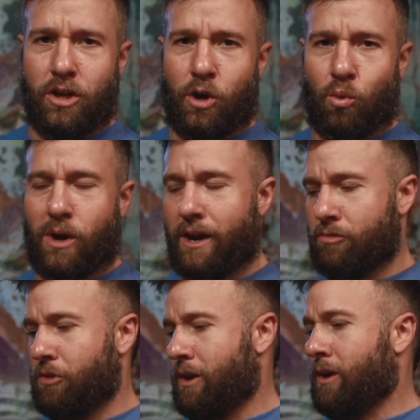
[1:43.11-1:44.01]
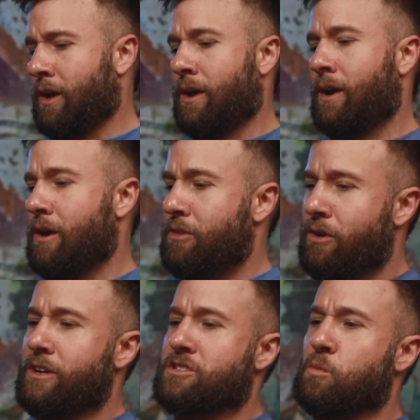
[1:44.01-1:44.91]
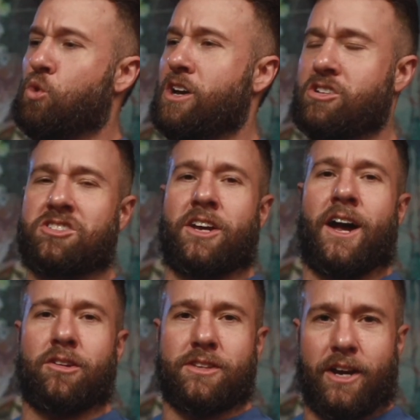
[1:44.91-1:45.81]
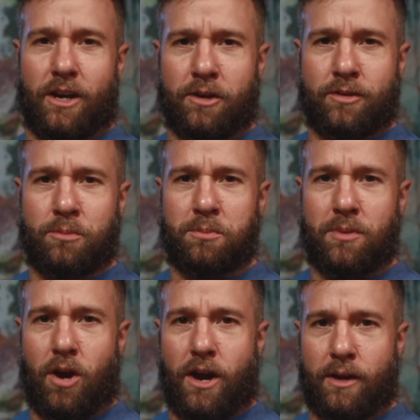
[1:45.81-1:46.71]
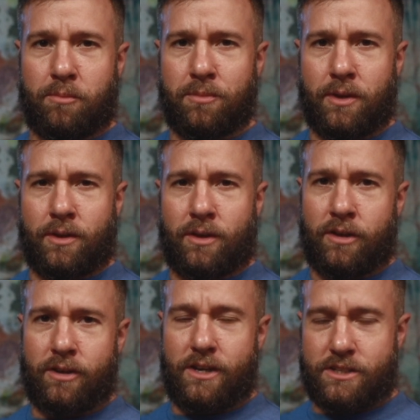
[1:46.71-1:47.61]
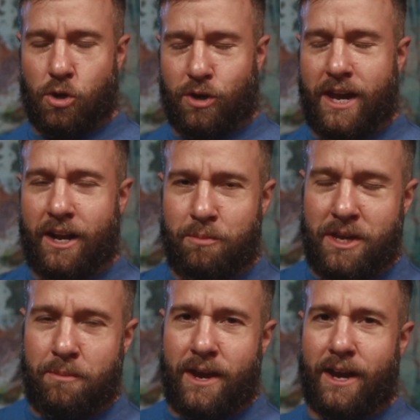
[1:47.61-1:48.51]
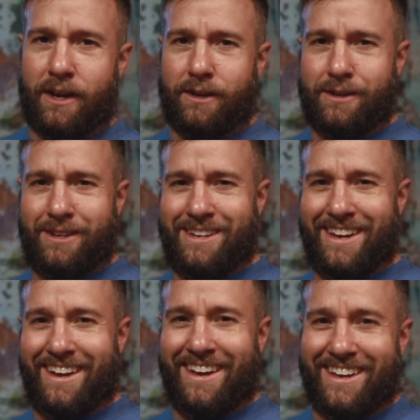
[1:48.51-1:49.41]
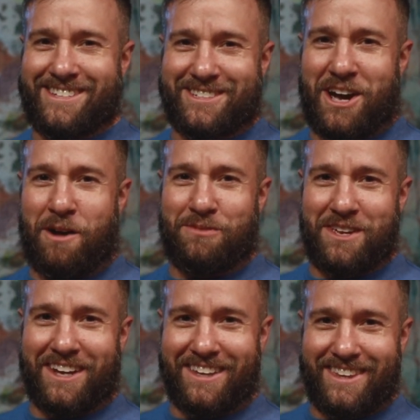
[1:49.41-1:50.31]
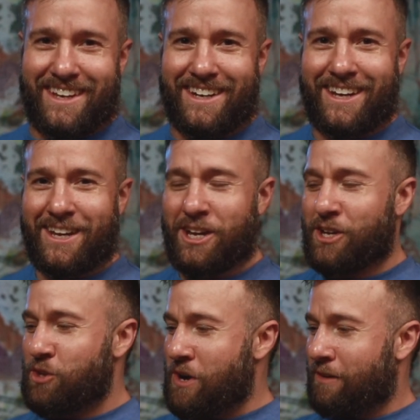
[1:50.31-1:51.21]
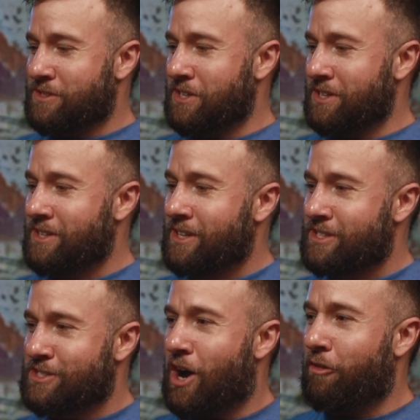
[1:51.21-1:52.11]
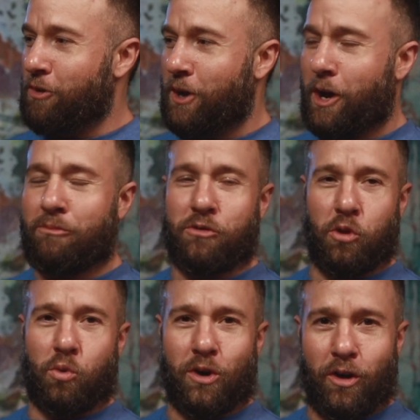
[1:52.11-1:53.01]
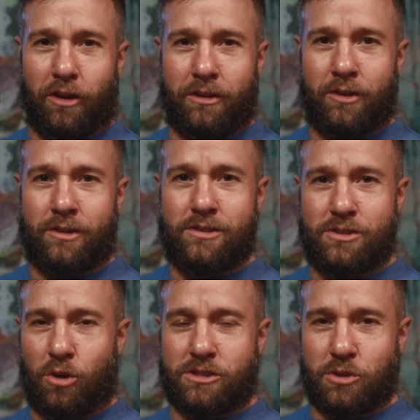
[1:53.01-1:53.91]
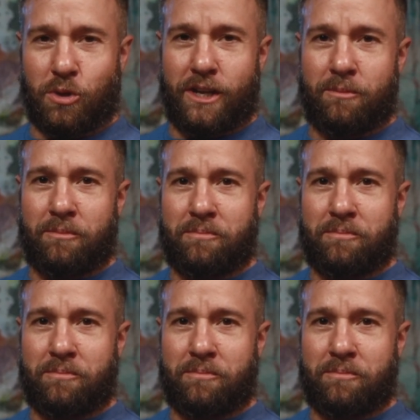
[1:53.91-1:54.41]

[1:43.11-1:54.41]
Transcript: You know, whatever. They're into some weird shit out there, all right? It's okay to be a man. Stop thinking that you have to soften up for the world. Don't do it.